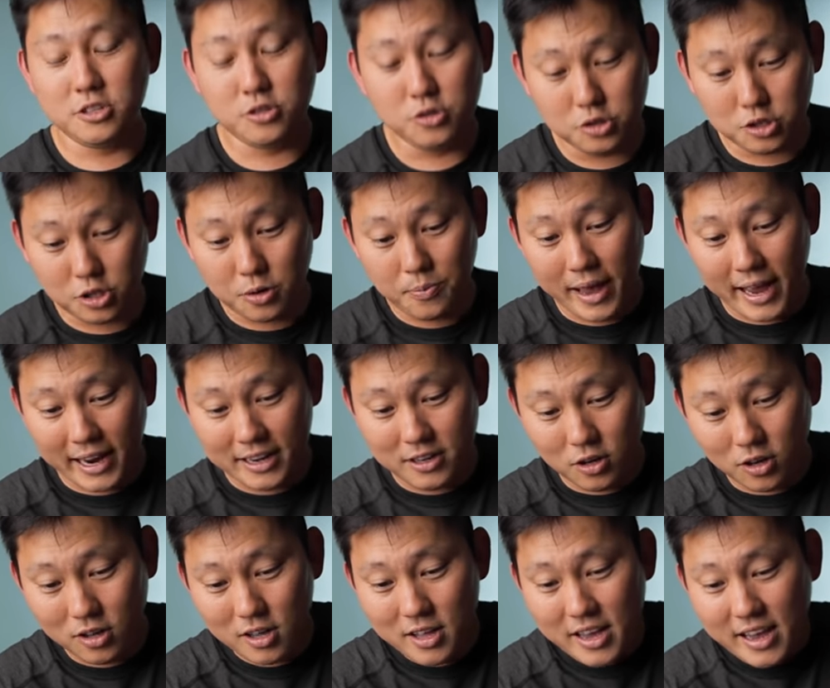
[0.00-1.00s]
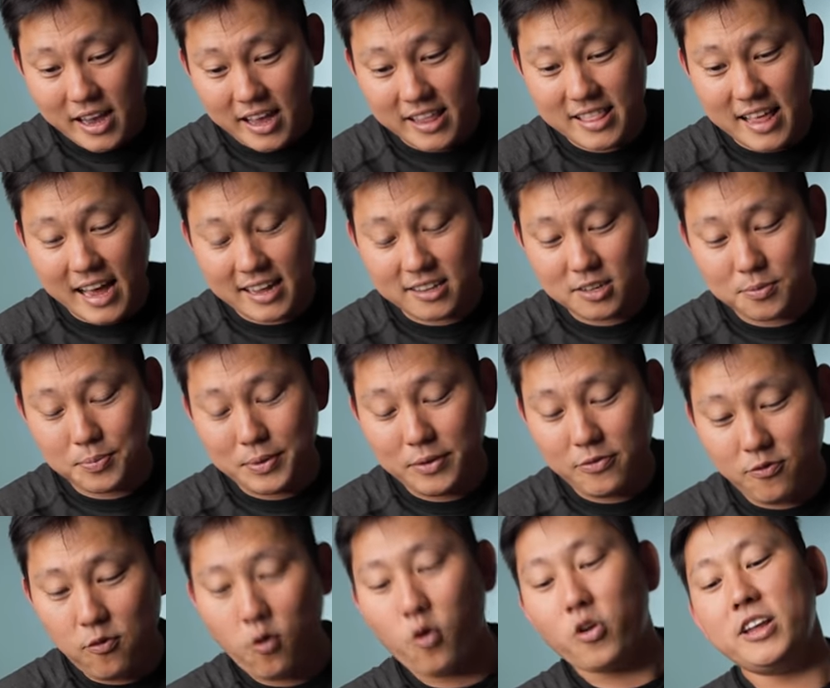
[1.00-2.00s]
user manual, and that took me
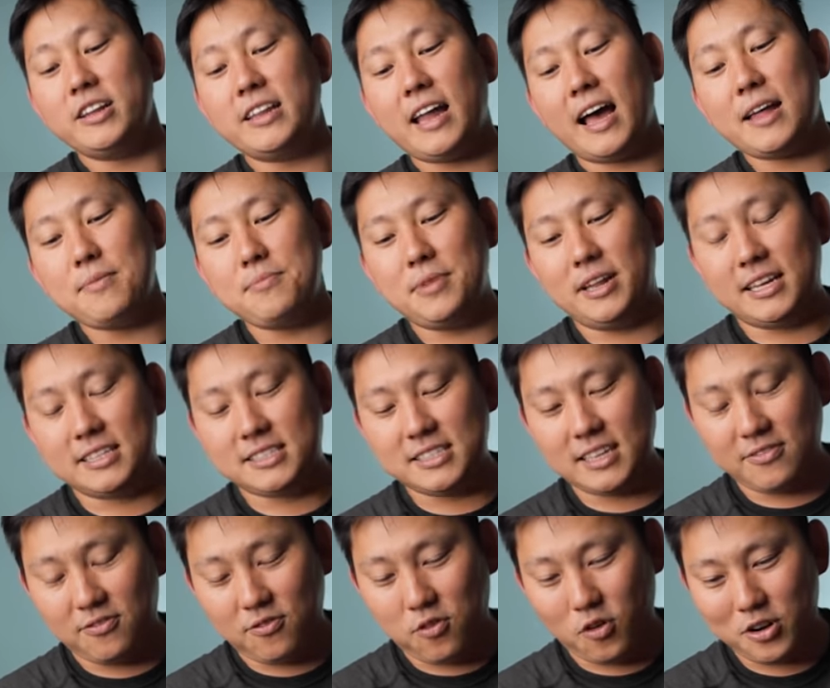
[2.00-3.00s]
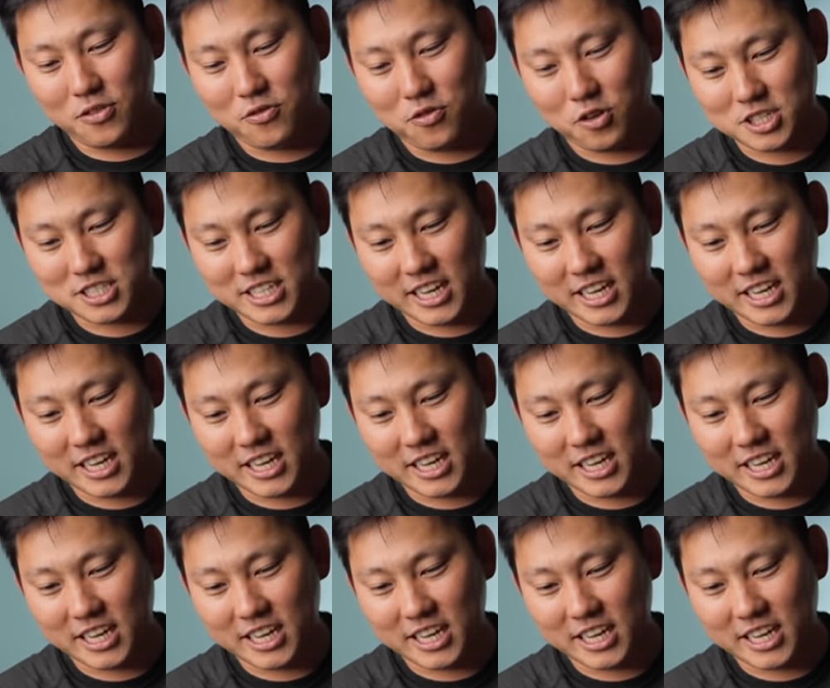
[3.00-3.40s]
49 minutes and 44